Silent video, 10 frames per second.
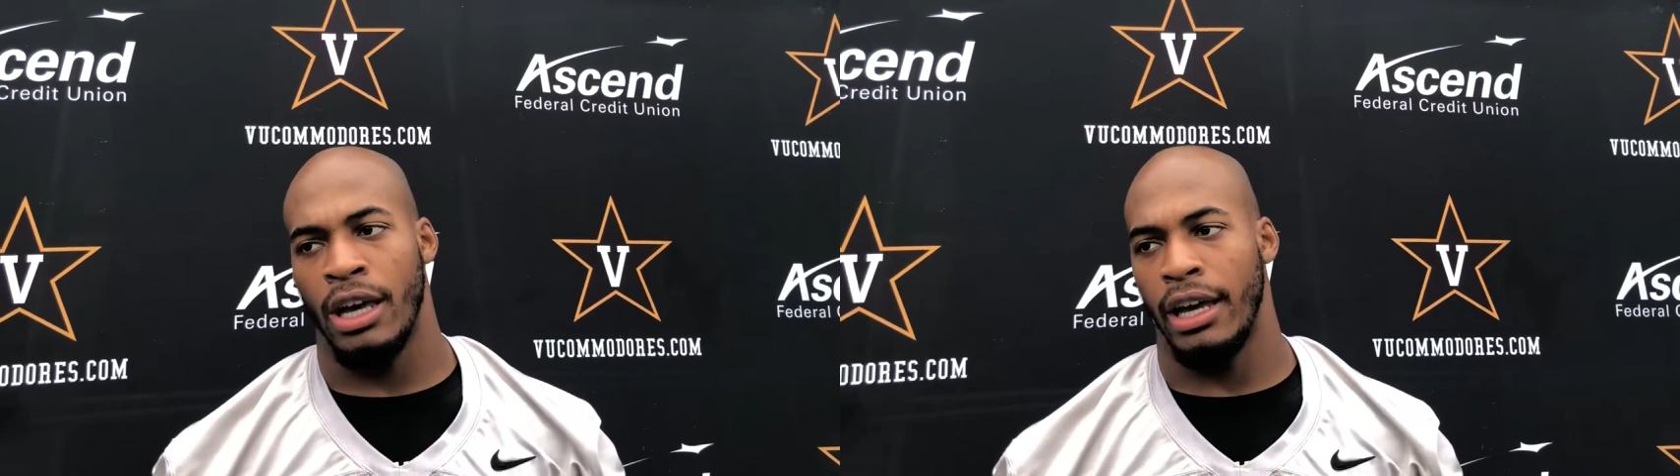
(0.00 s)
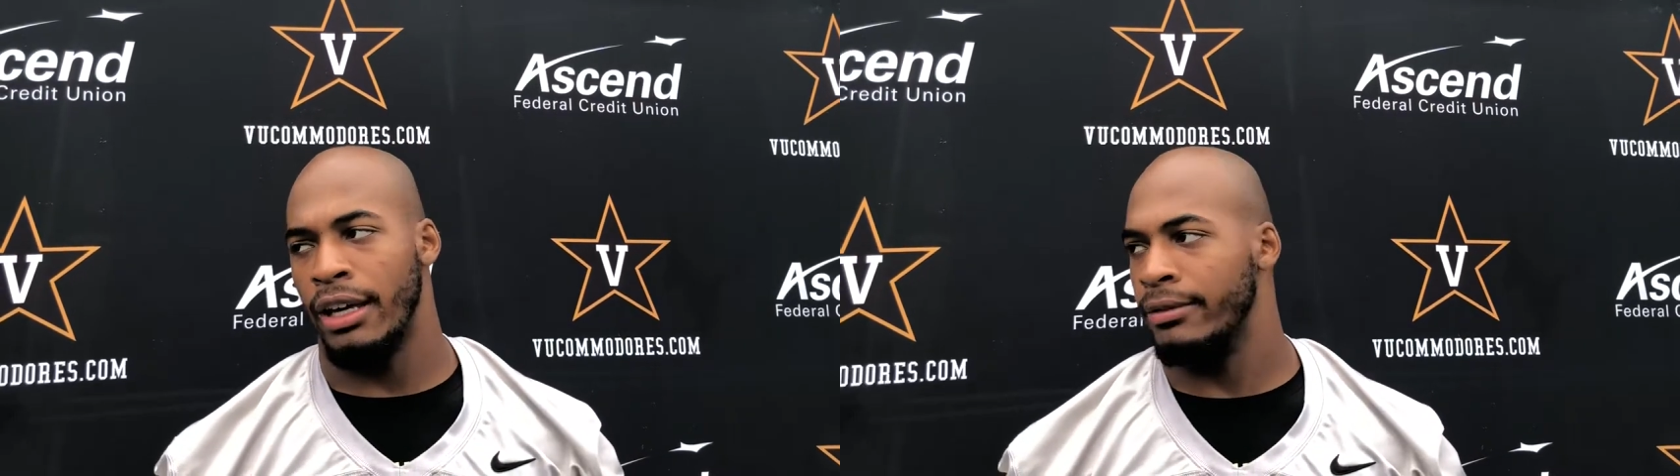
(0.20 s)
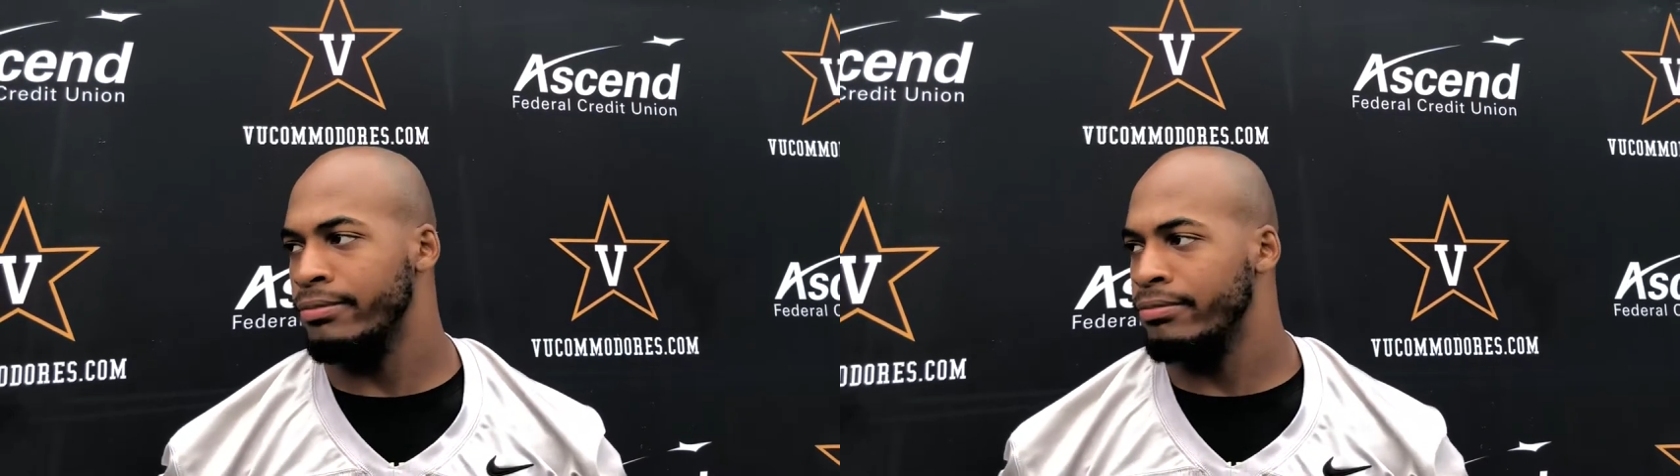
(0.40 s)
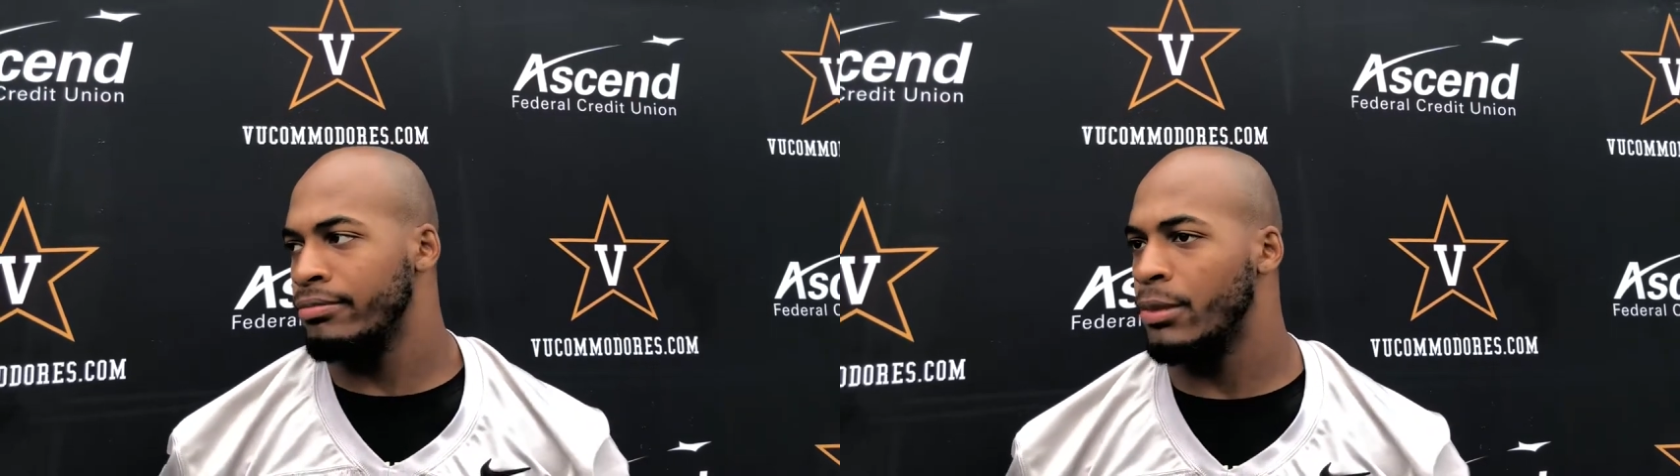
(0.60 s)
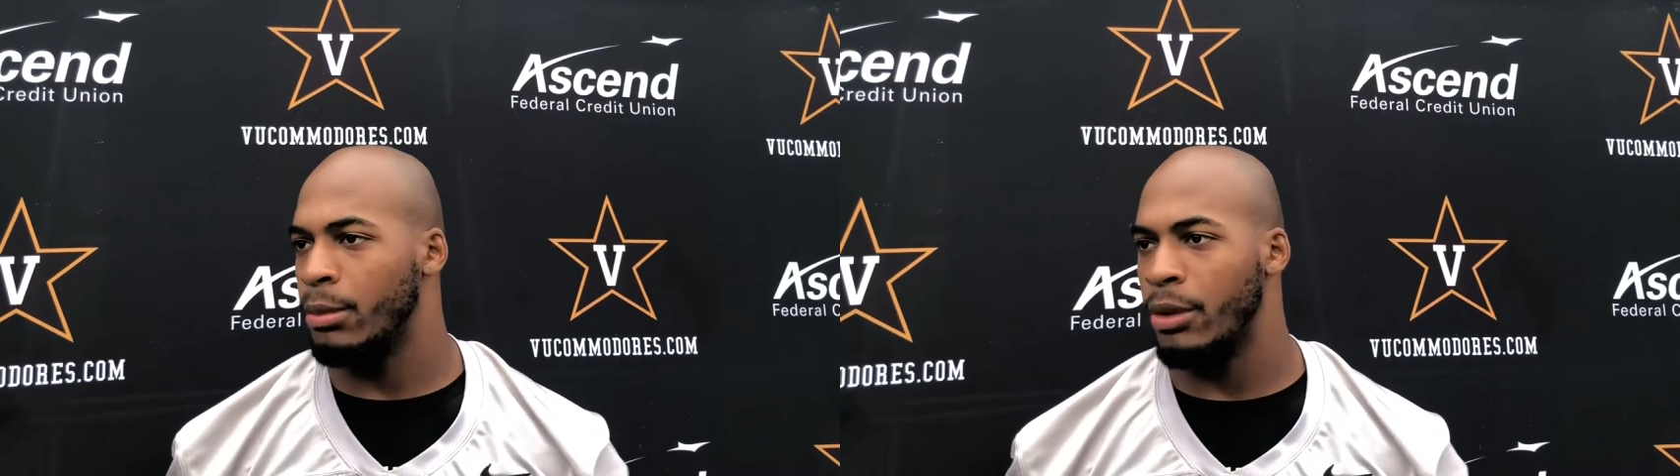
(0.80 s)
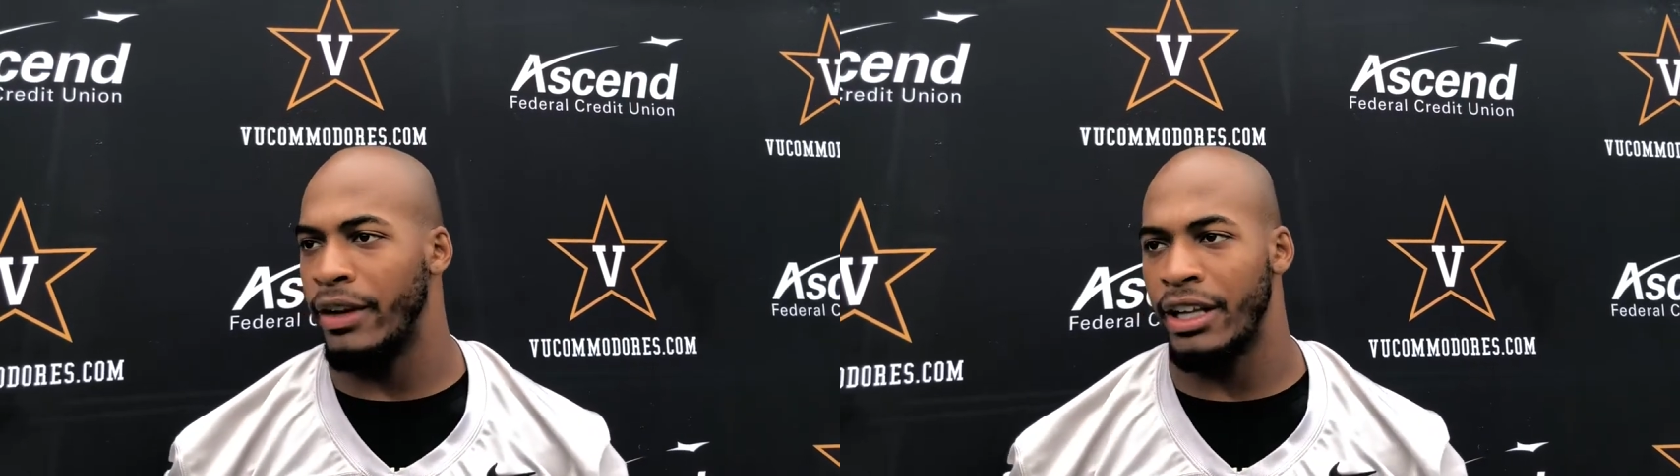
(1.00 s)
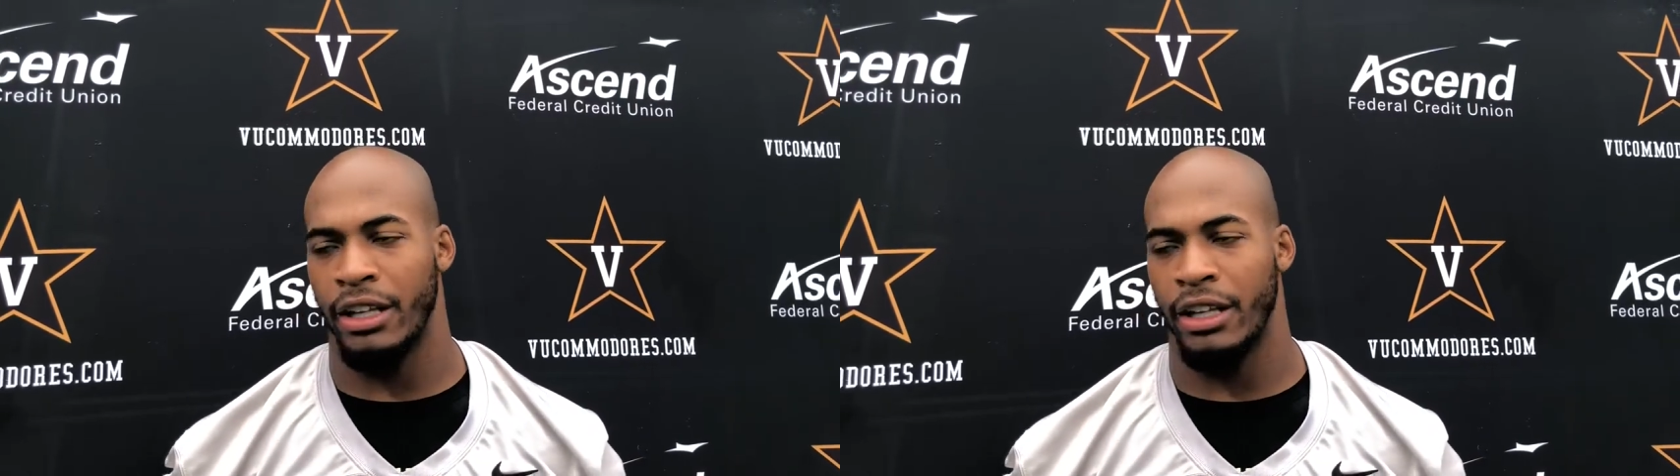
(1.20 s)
and be ready